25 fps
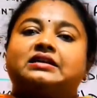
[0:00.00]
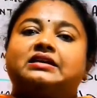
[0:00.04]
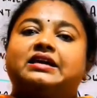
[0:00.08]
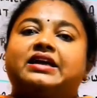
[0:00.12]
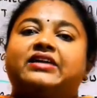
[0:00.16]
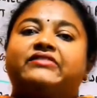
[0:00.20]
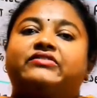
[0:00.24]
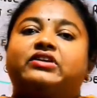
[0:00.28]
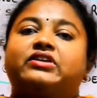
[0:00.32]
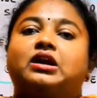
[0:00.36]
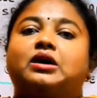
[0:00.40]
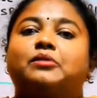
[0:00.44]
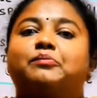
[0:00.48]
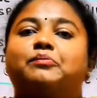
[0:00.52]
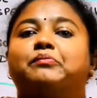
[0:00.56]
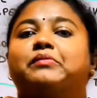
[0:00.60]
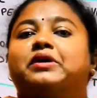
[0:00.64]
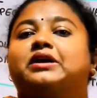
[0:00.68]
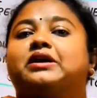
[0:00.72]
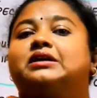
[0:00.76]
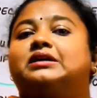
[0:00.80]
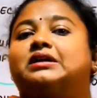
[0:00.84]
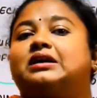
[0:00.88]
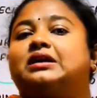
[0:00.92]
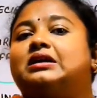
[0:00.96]

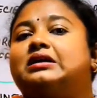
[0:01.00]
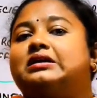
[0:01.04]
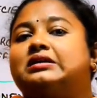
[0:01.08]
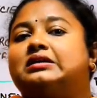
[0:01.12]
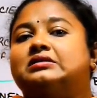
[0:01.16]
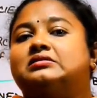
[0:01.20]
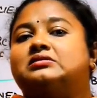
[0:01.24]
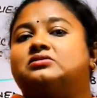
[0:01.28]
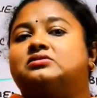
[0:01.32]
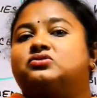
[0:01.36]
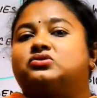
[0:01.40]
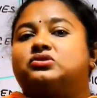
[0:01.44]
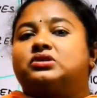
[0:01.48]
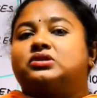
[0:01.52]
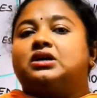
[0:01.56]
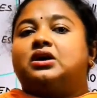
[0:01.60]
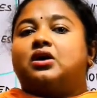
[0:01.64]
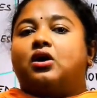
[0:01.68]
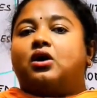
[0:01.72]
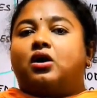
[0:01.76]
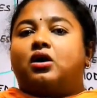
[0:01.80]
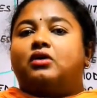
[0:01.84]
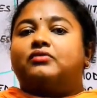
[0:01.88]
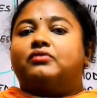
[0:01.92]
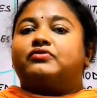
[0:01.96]
developmental history
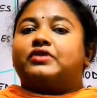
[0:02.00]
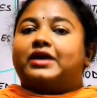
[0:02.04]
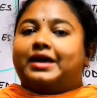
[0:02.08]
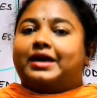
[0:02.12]
of